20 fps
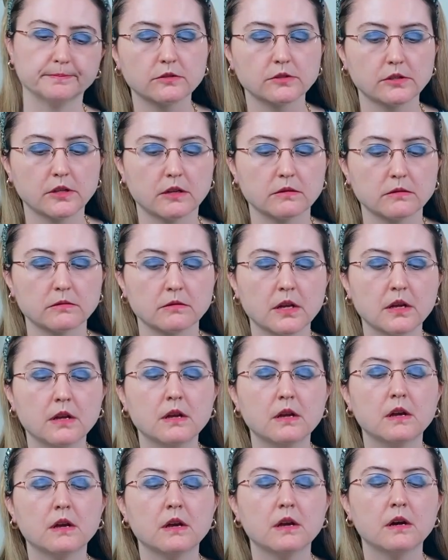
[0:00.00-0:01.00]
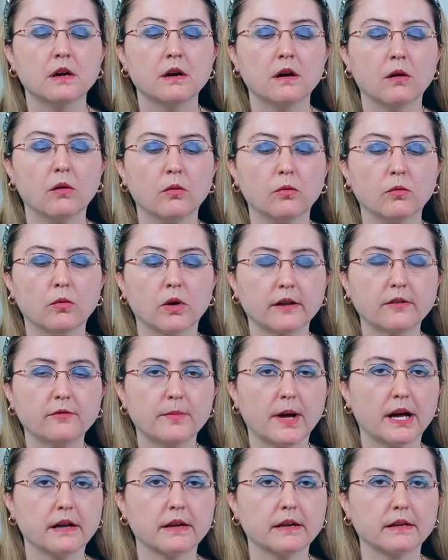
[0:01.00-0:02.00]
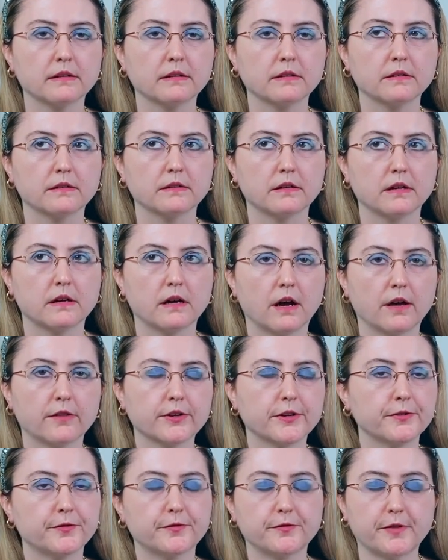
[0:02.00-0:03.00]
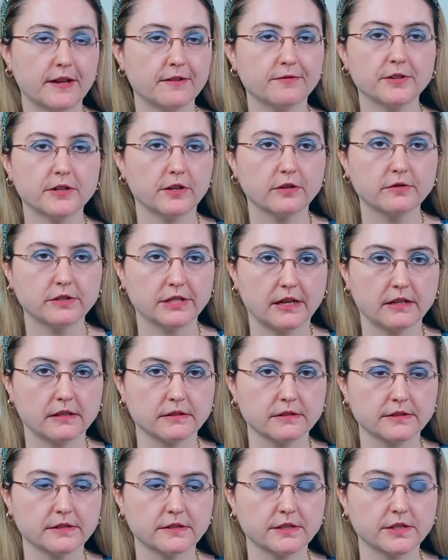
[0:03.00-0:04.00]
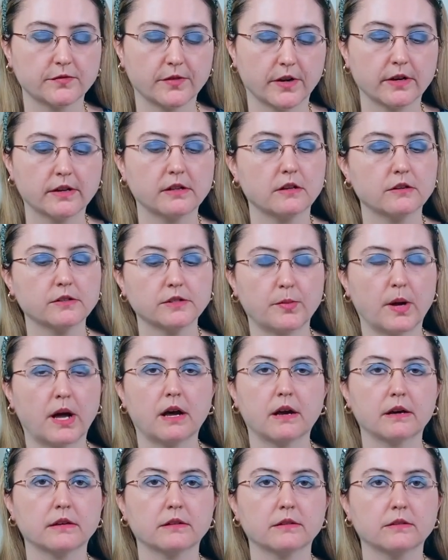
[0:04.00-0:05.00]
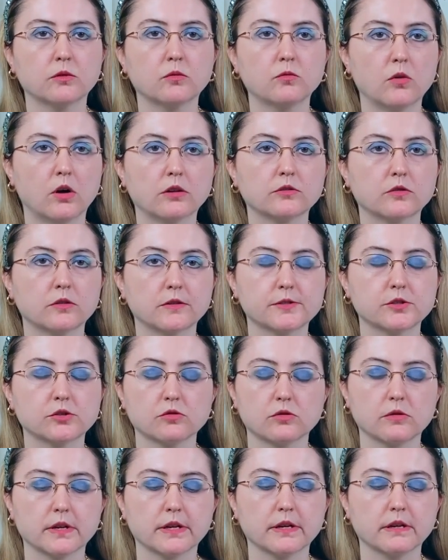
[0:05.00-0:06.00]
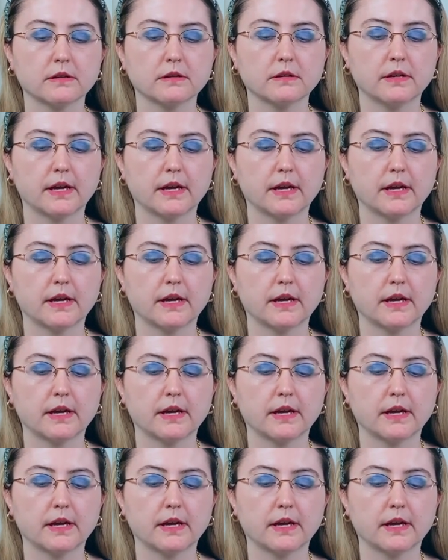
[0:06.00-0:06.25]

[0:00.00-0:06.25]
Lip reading: So one of my other favorite hotels that's very close by, the Waldorf Astoria